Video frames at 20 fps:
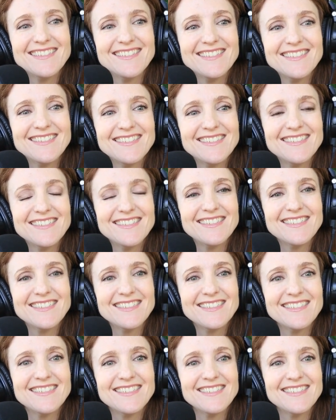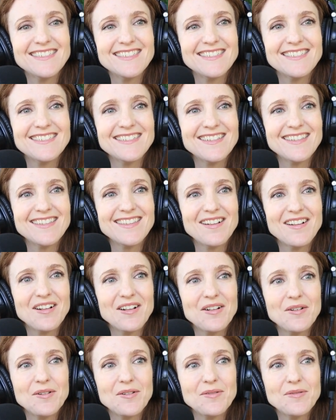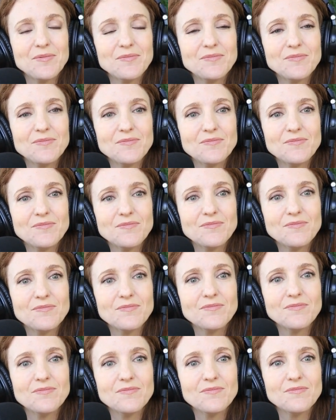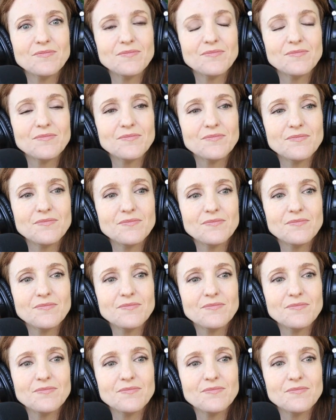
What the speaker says: (not speaking)